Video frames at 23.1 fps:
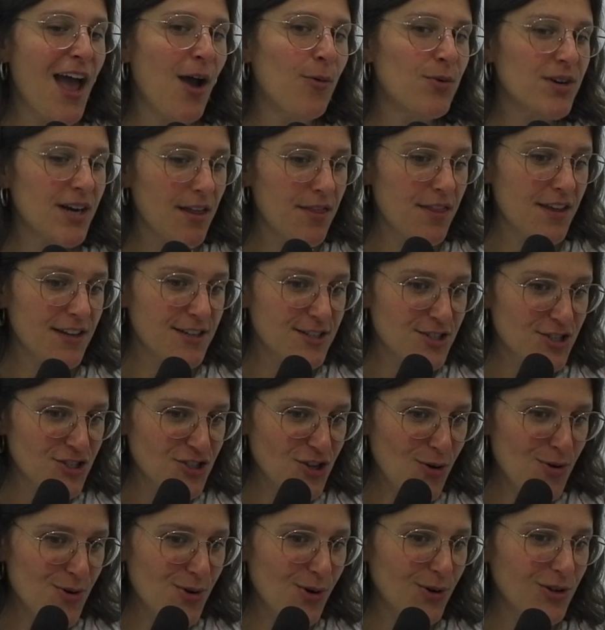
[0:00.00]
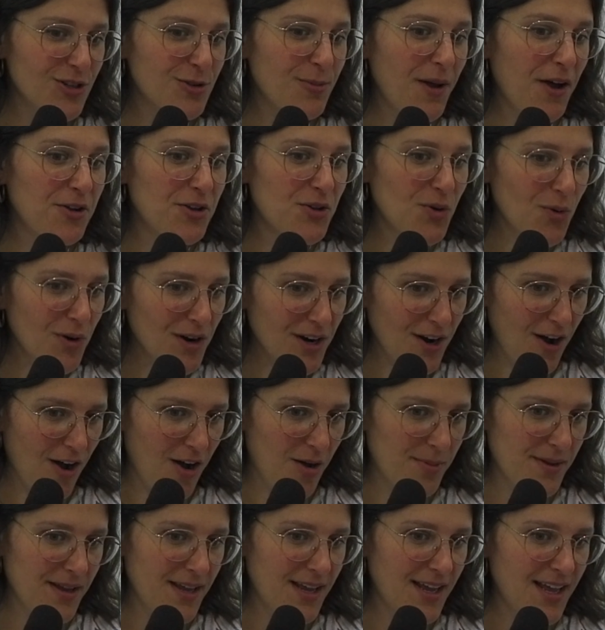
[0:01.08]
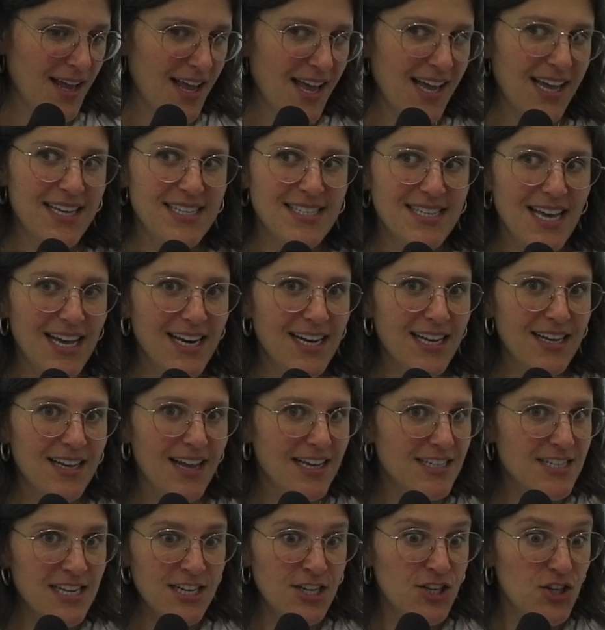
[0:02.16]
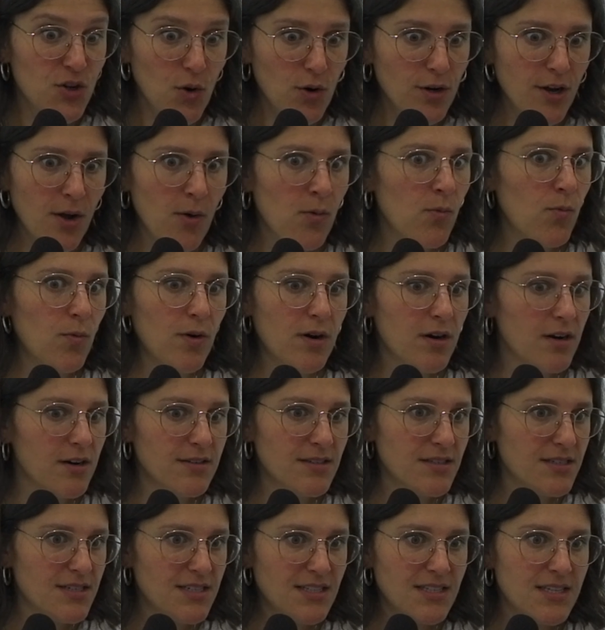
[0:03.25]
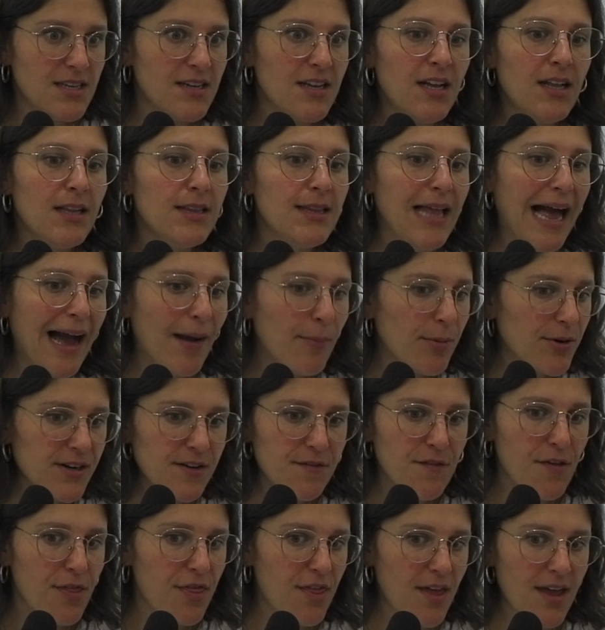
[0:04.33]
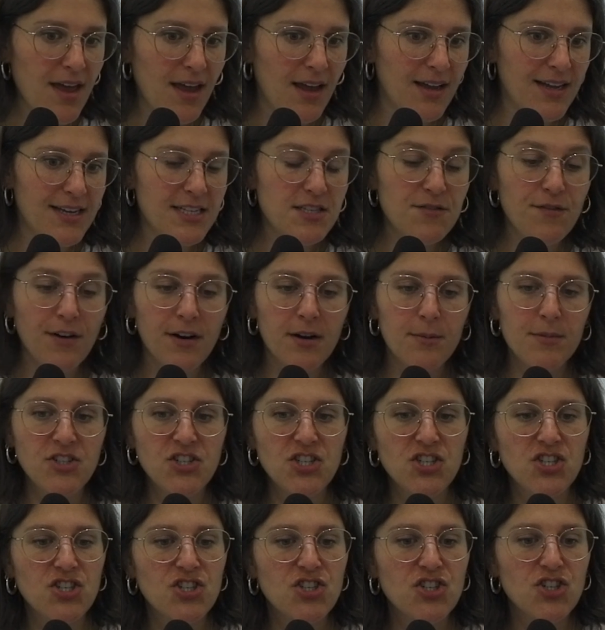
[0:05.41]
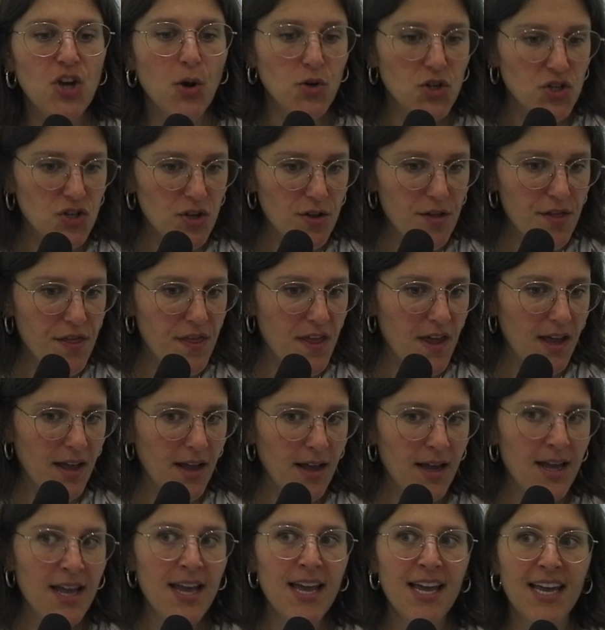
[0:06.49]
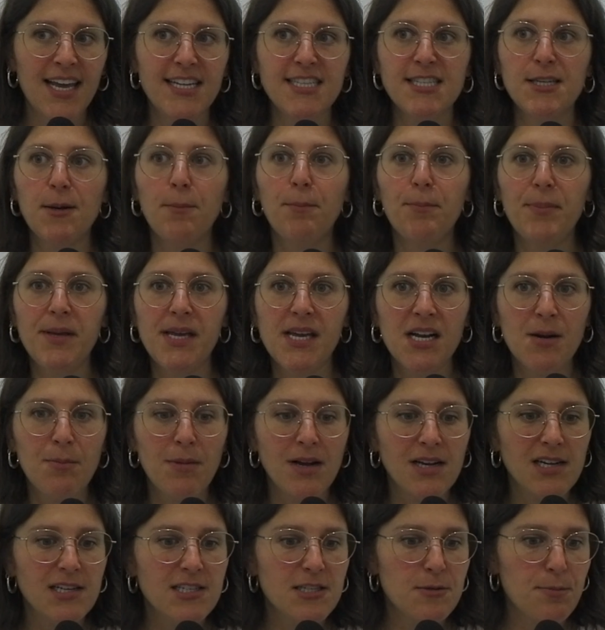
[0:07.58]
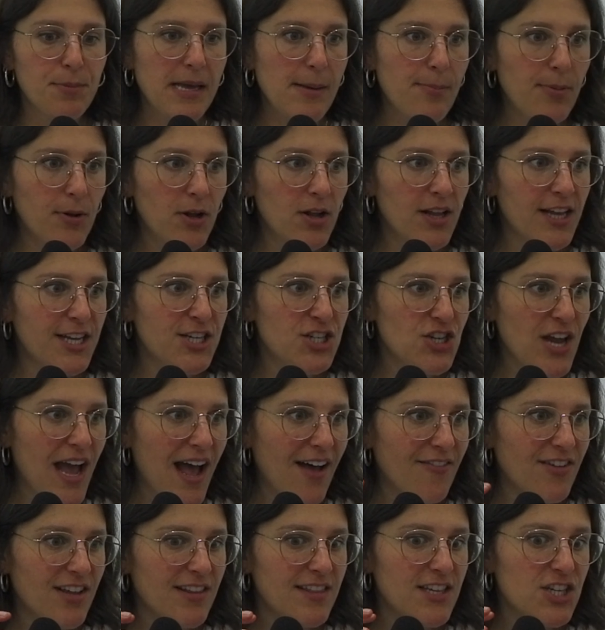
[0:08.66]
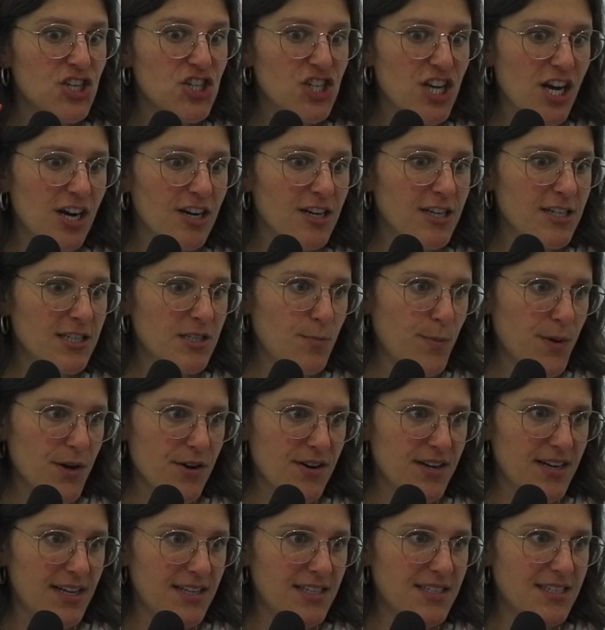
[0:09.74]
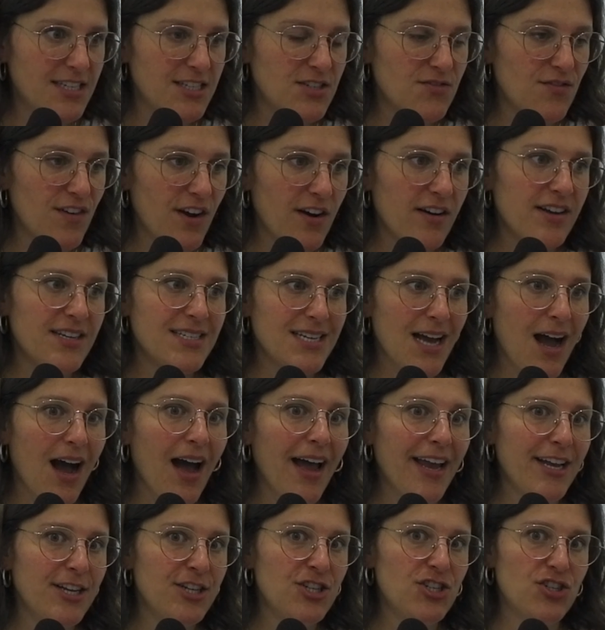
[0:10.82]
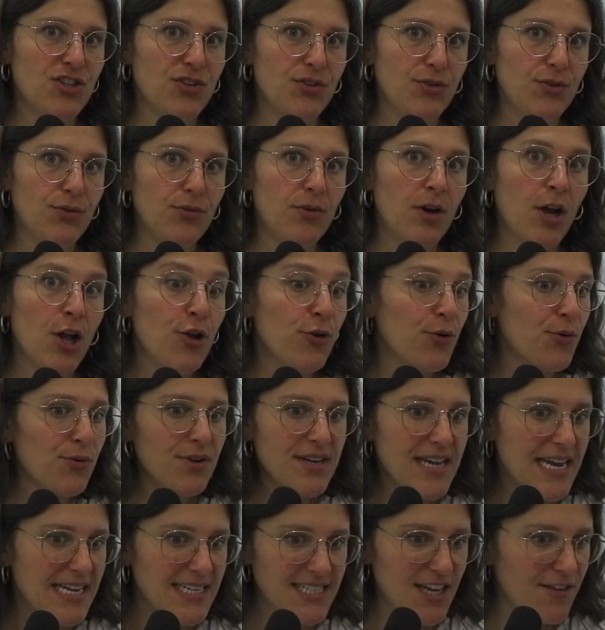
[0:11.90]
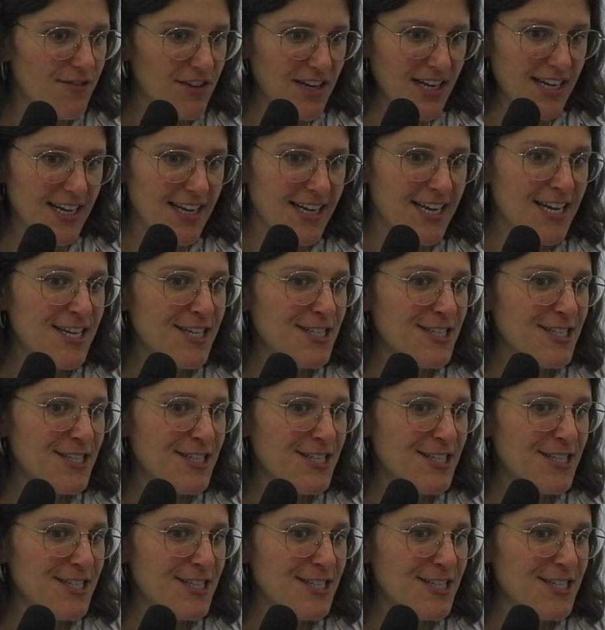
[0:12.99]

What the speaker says: And what I think is so cool about your hobby is that in your own words, it's a collaborative thing. It's very much a social thing. It's a being amongst people and having this shared experience that's very tied to creativity.